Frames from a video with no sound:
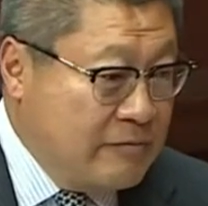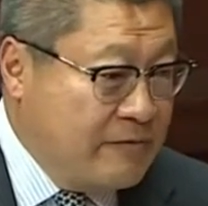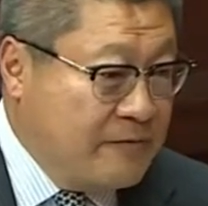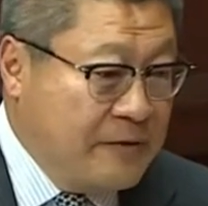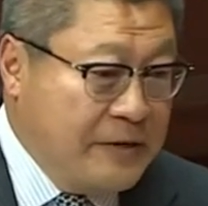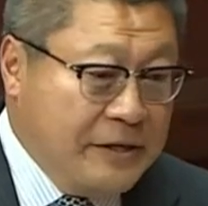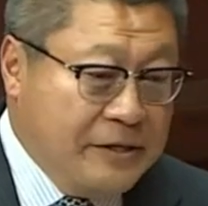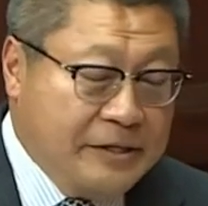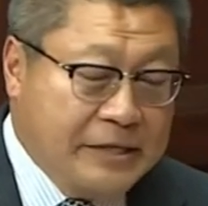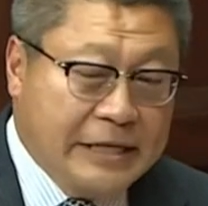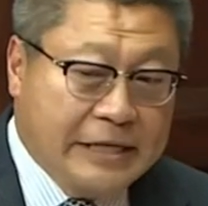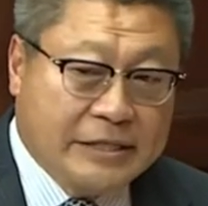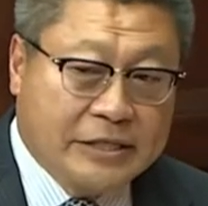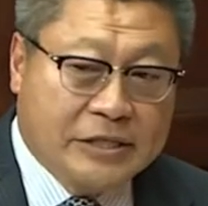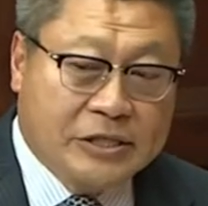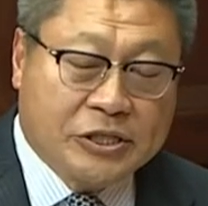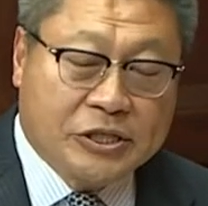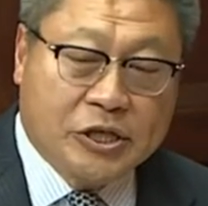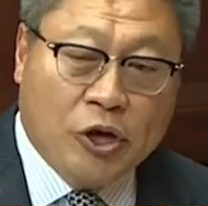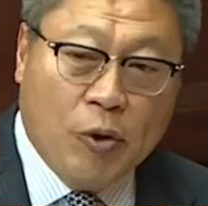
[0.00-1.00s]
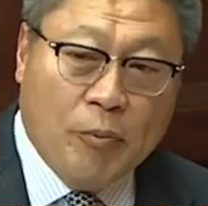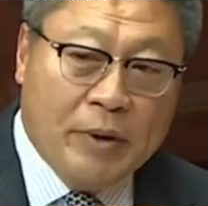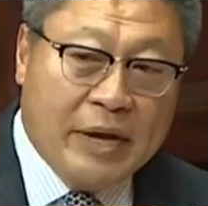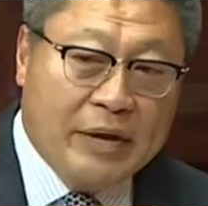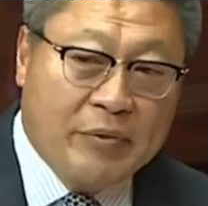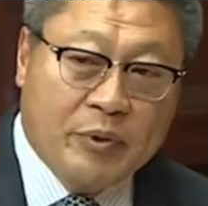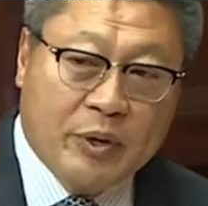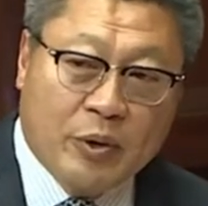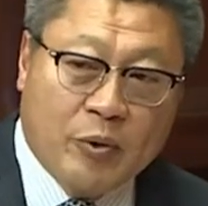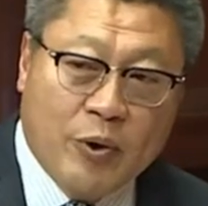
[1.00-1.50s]
fielded so
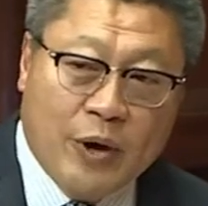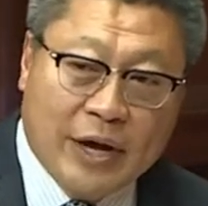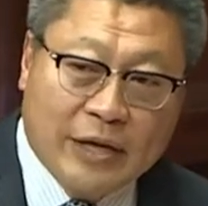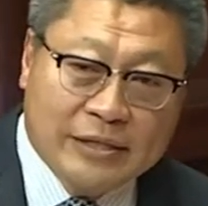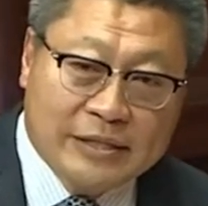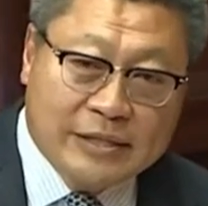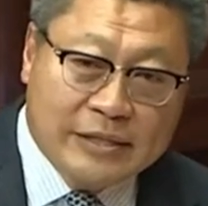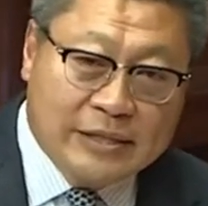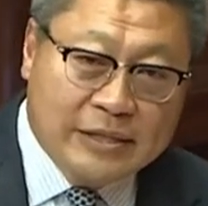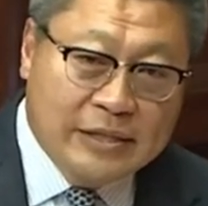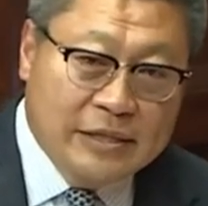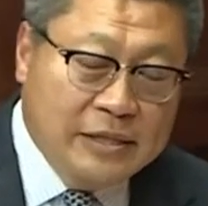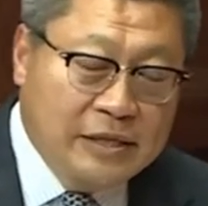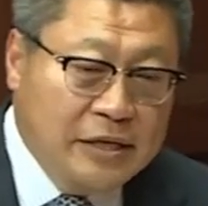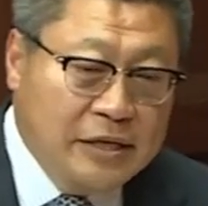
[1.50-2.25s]
many requests,